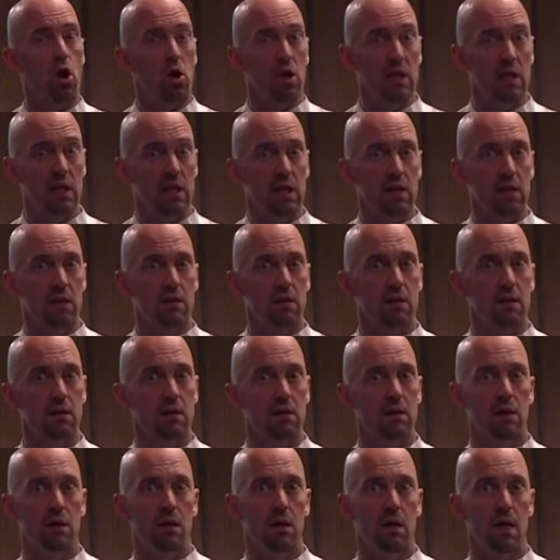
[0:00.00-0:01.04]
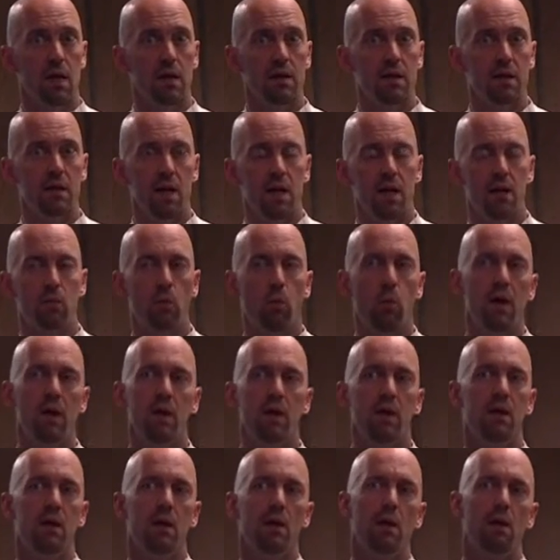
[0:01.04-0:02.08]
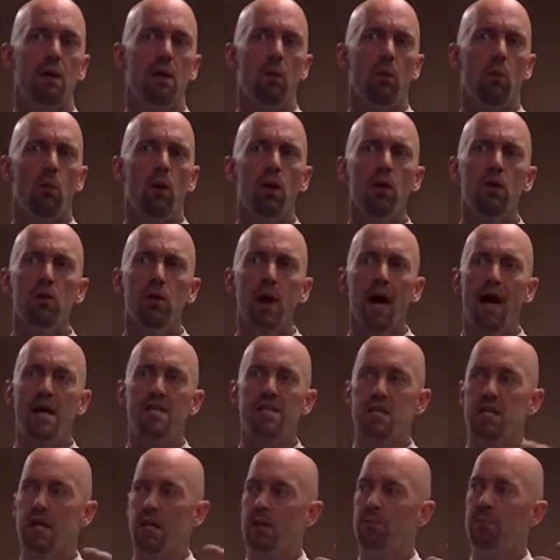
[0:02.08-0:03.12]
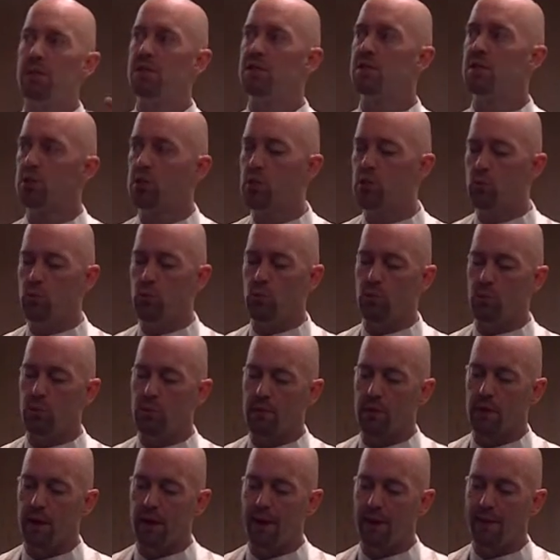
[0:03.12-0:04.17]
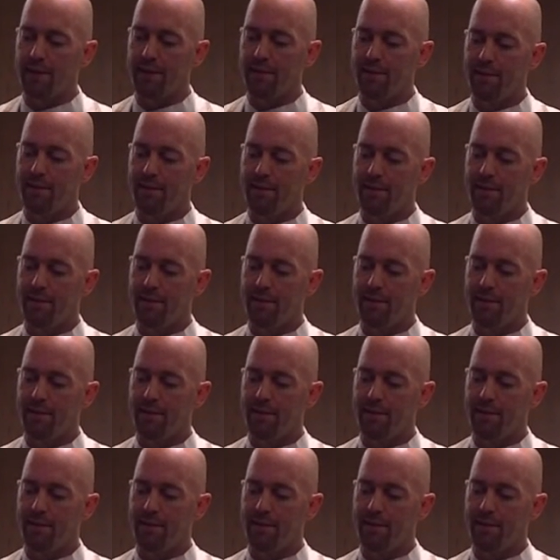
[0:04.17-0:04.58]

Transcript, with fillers: calling, and, and what, what are you asking me to do, God?